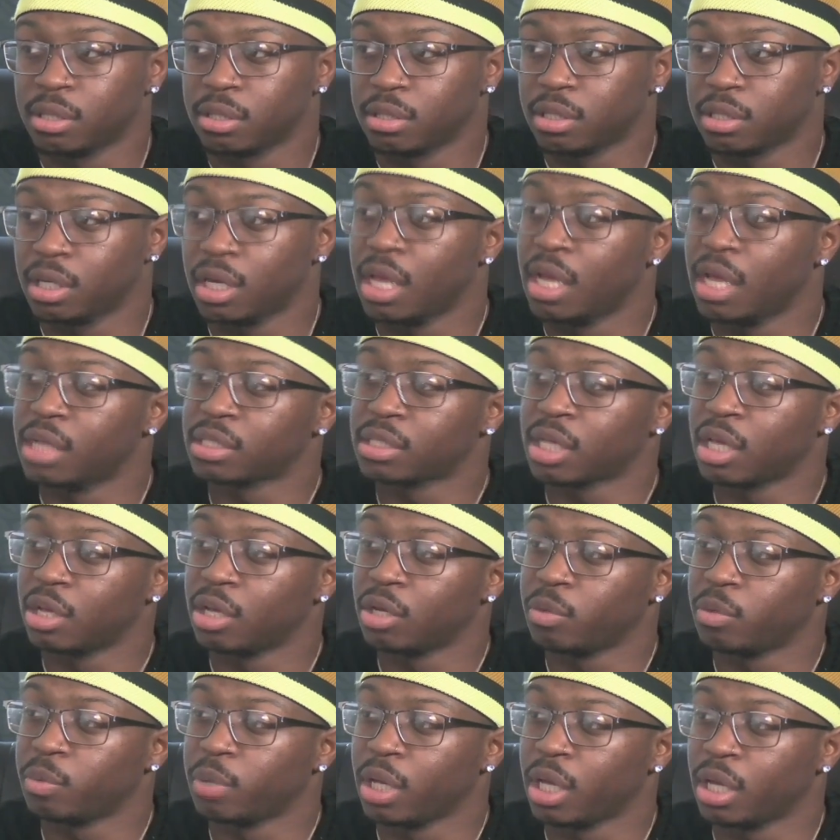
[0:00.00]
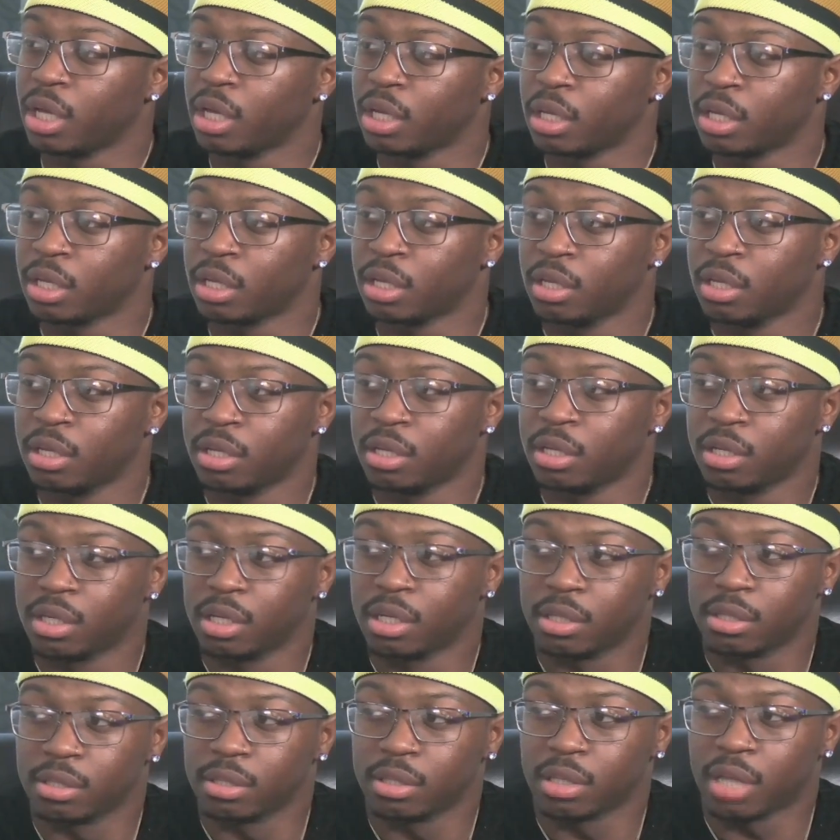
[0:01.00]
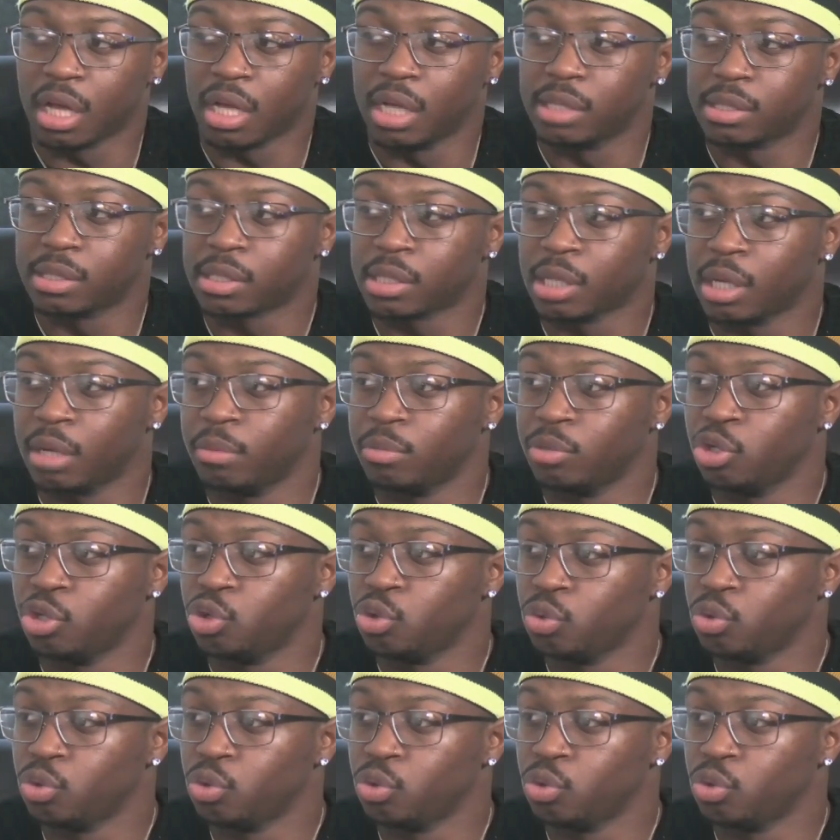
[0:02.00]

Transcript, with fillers: the last camp that we had? Like um, it's something new.